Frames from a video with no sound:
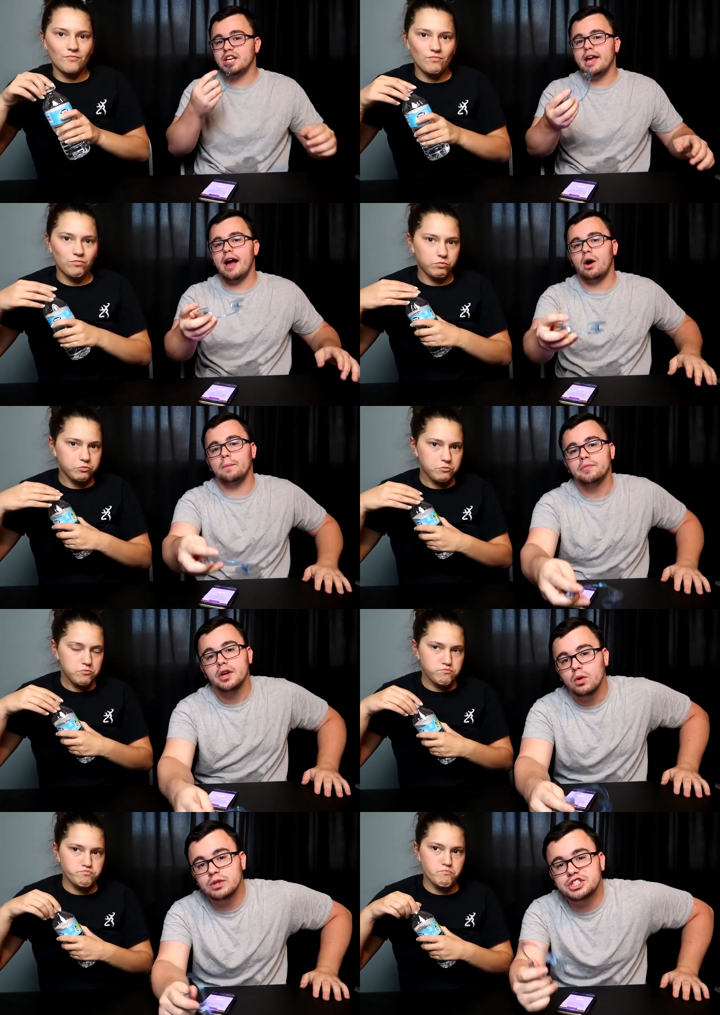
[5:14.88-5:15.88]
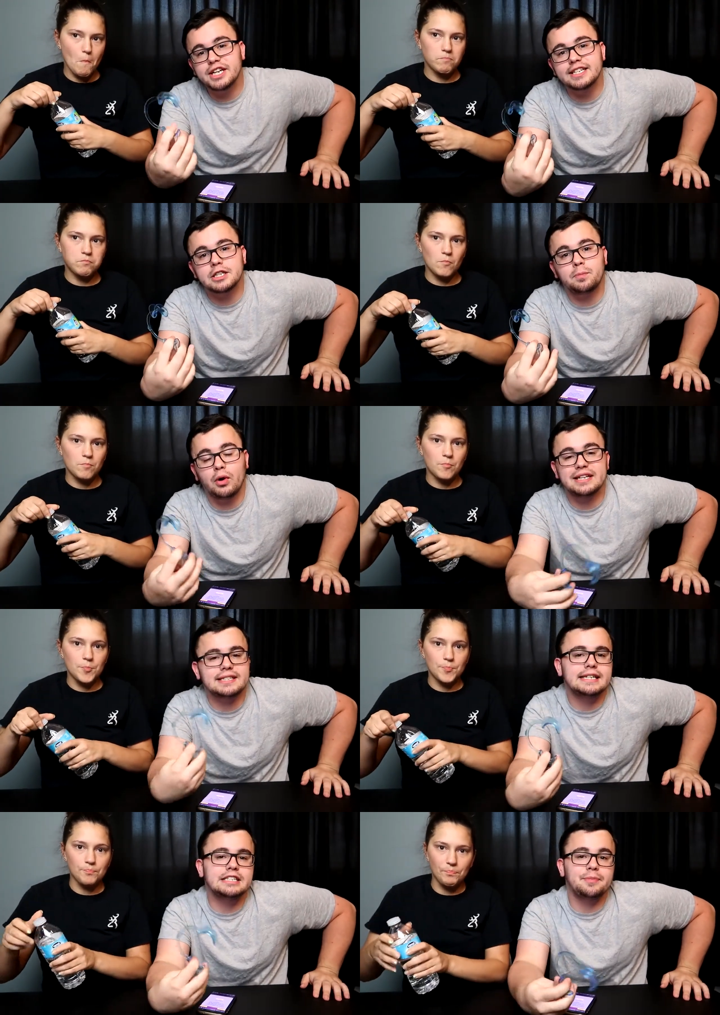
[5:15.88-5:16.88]
Speaker 1: see how when she gets a
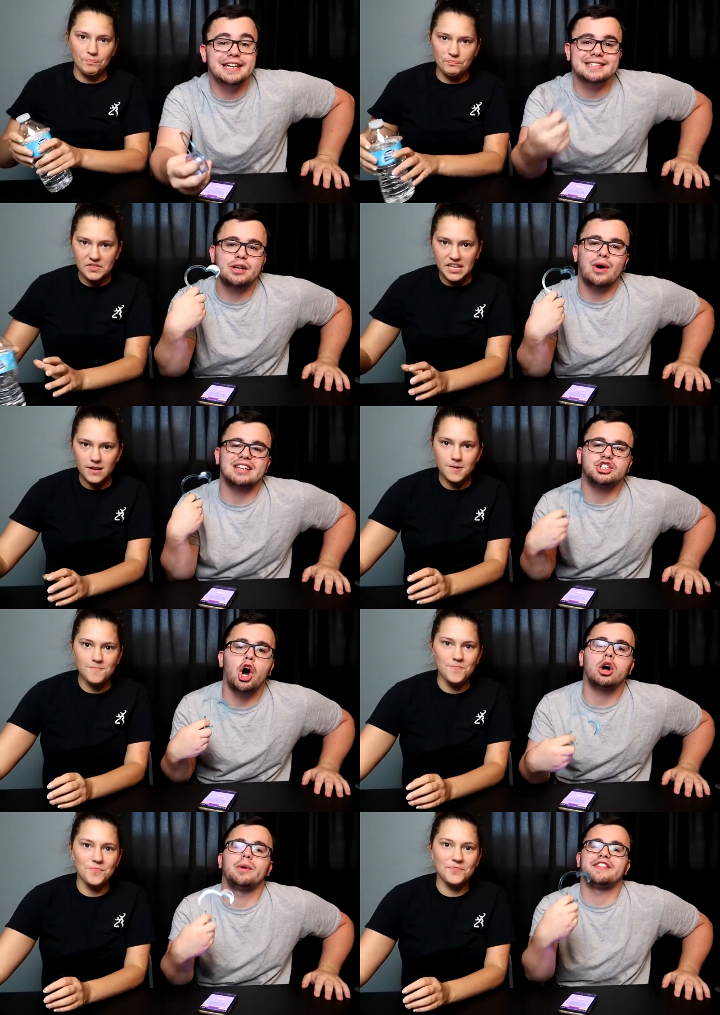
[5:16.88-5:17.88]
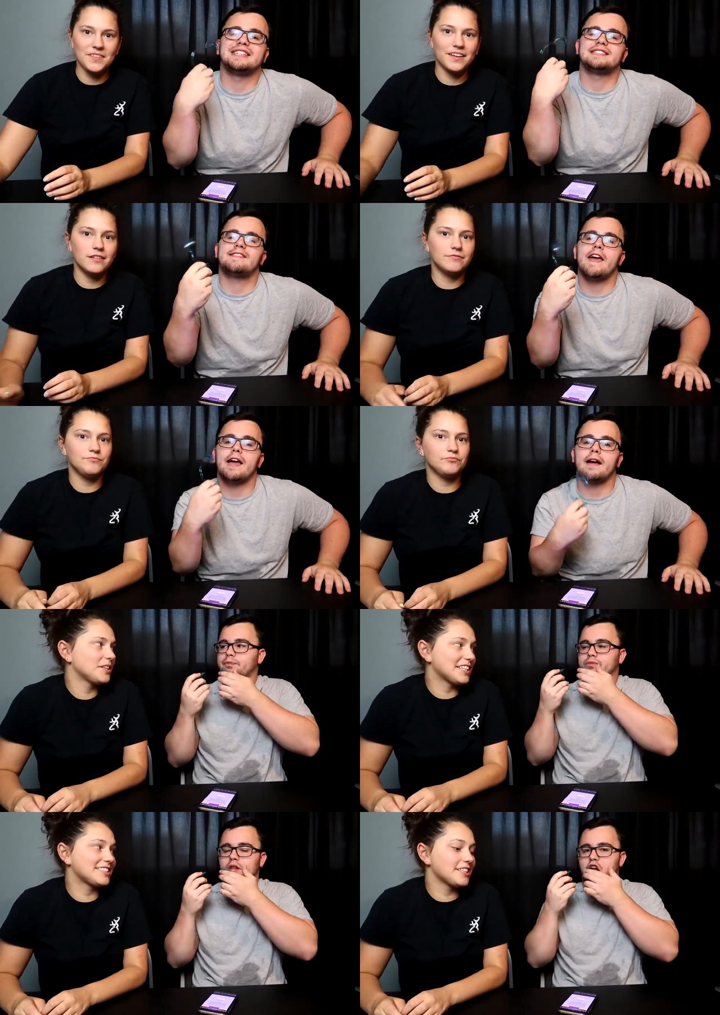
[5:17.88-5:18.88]
point, it's easy because I know how to talk with this
Speaker 2: thing.
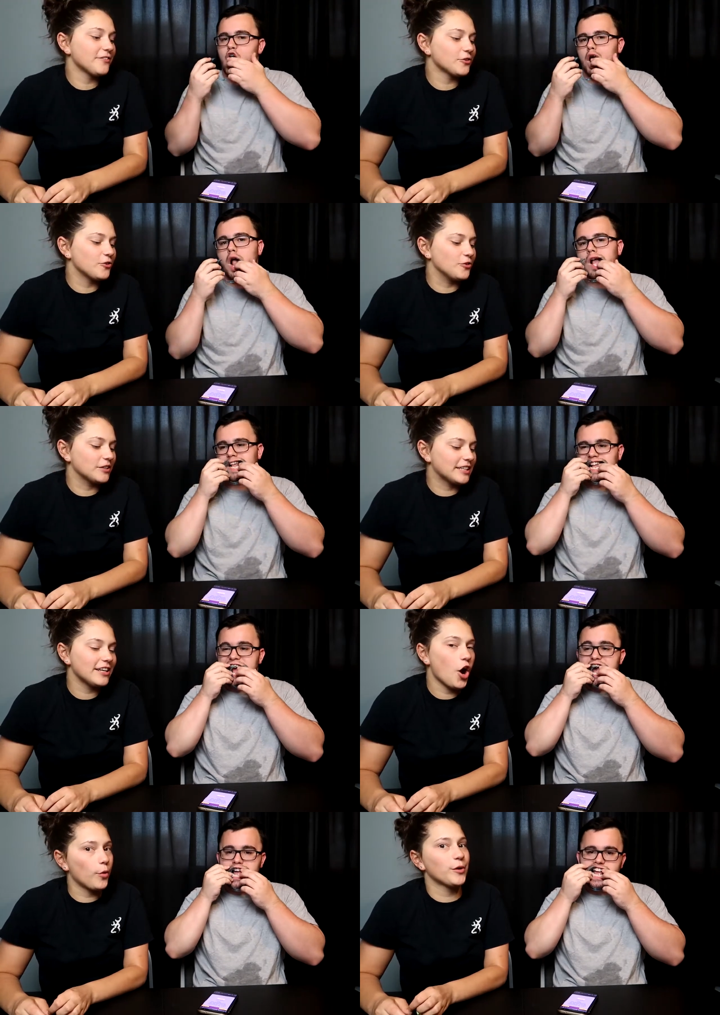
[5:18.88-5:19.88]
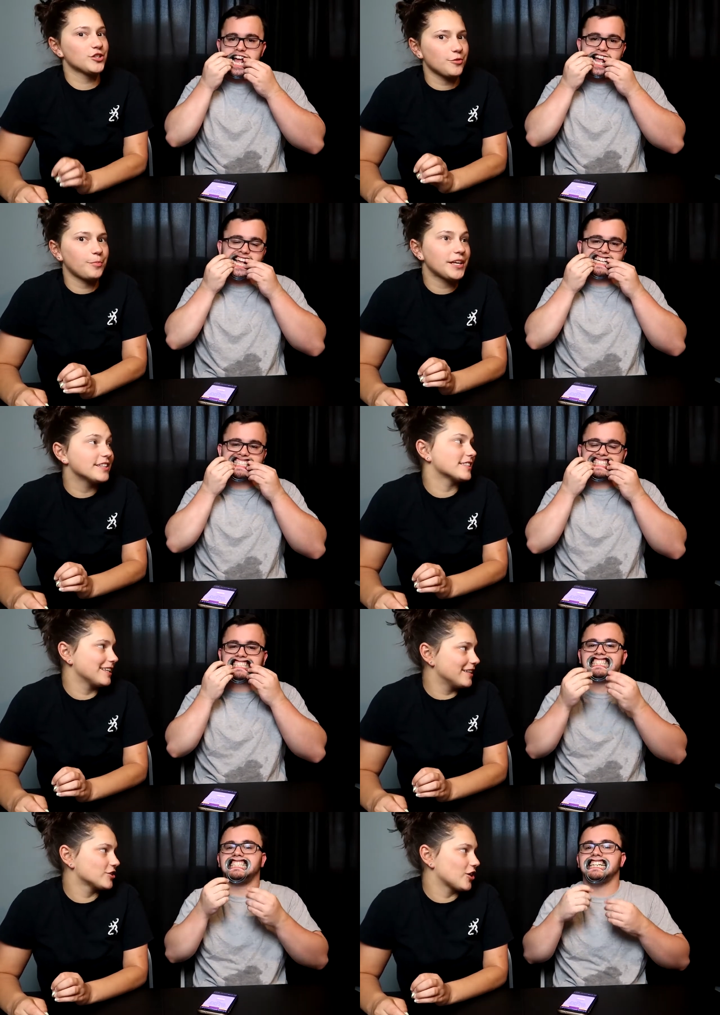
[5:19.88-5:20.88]
It's difficult. Get a whole bunch of bees
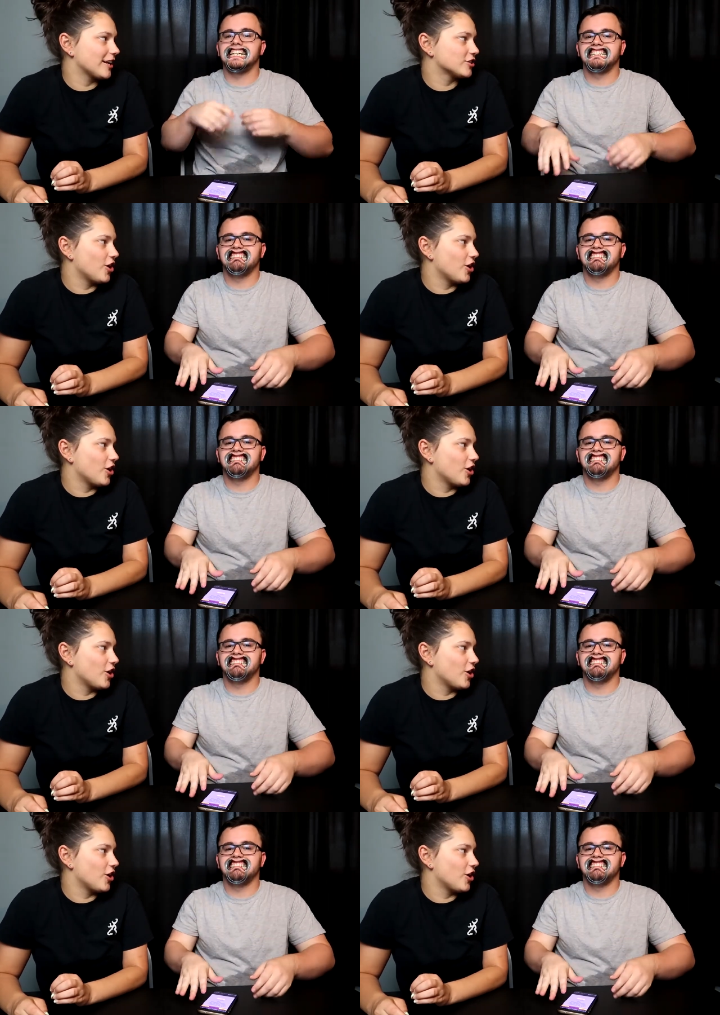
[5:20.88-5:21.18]
and then try to